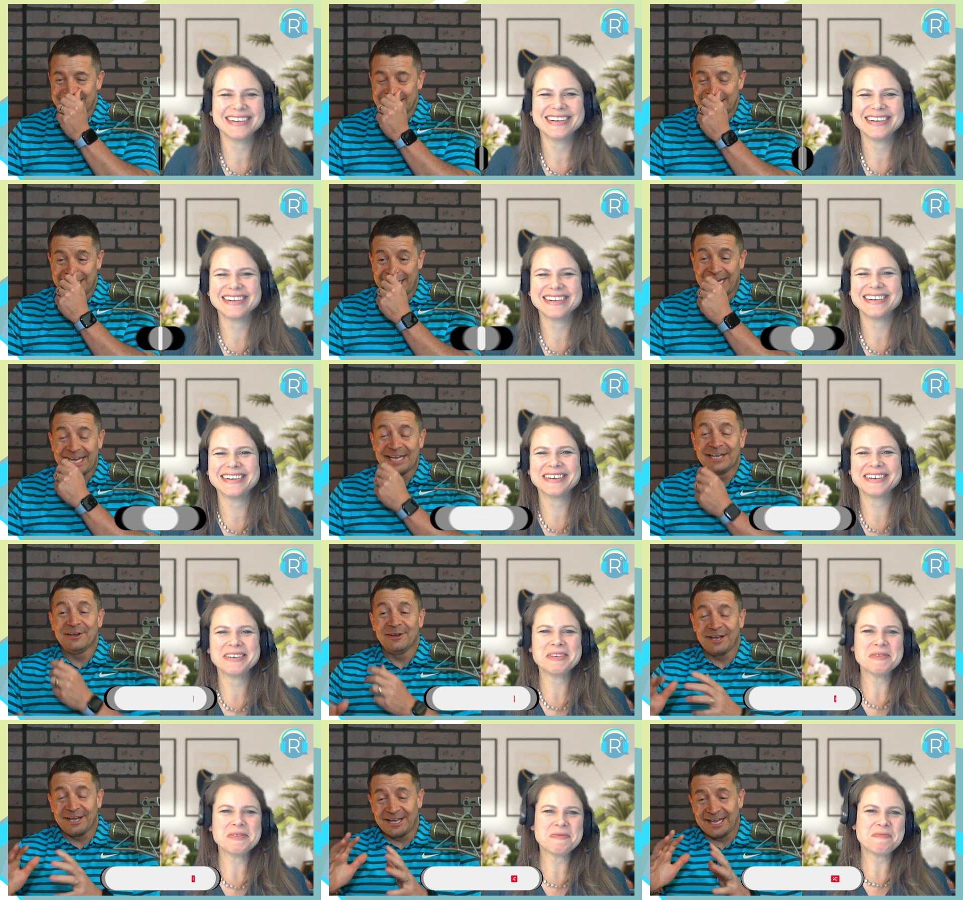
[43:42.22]
Speaker 1: day,
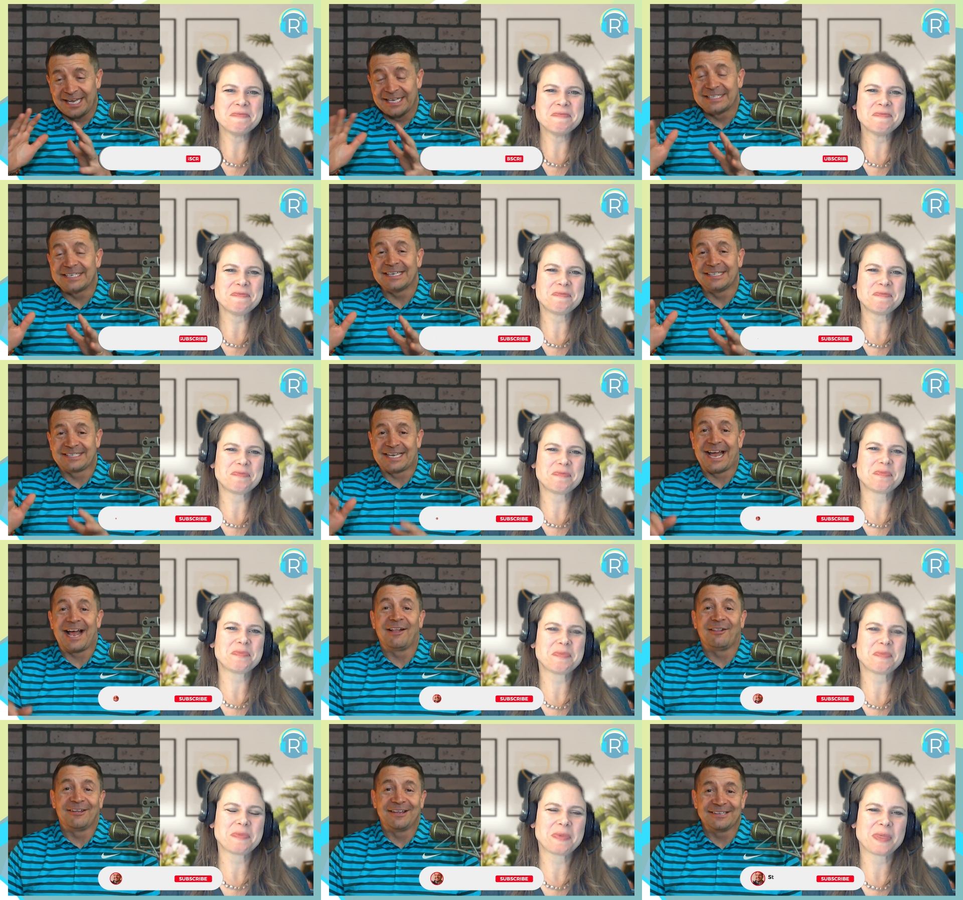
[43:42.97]
it's a
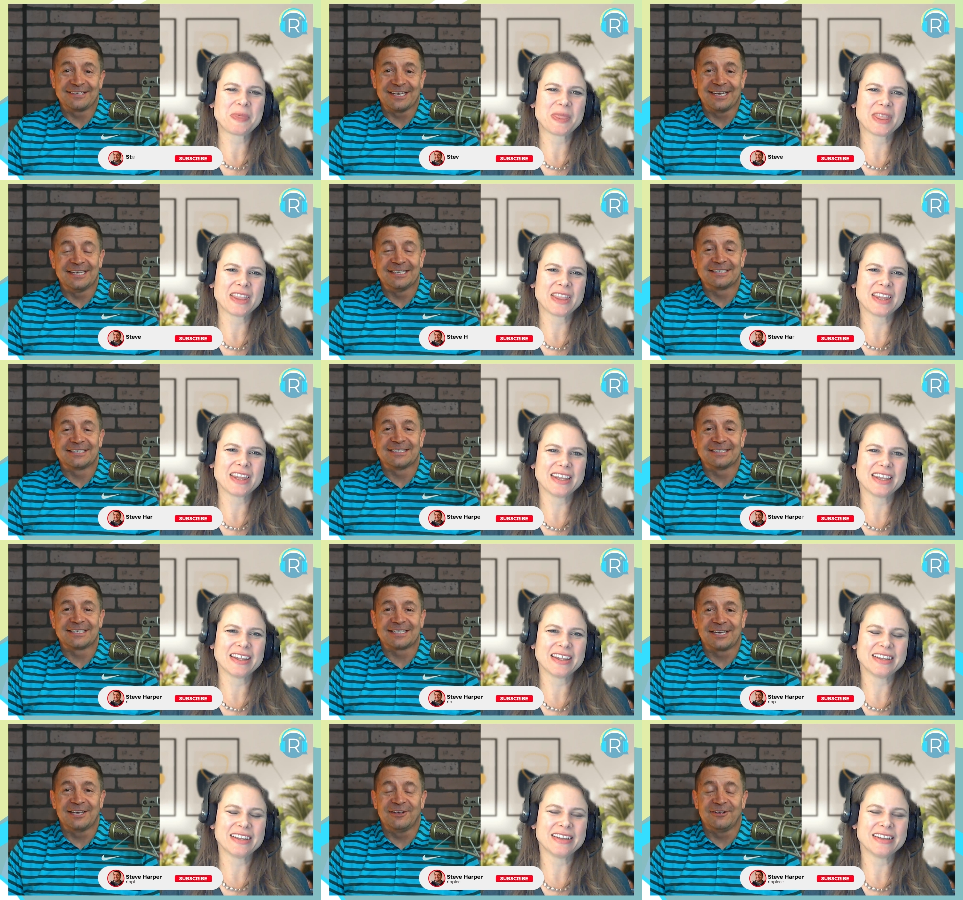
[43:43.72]
talent and it's a
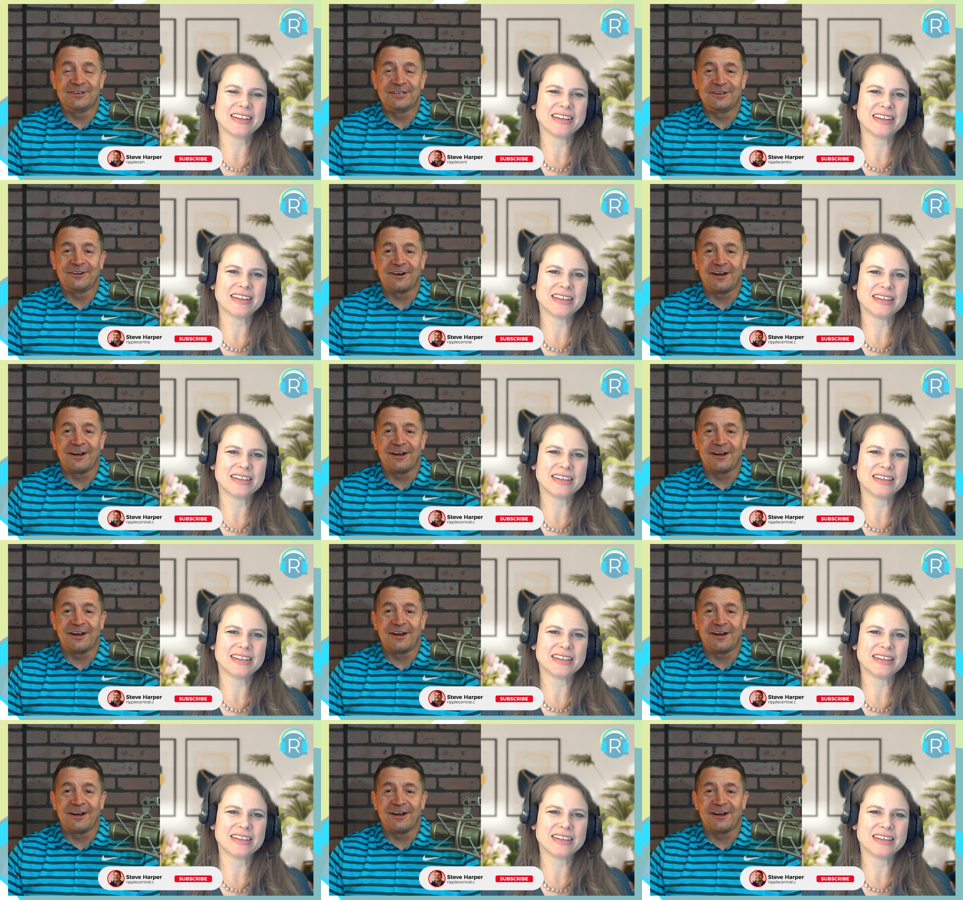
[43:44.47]
skill, and you're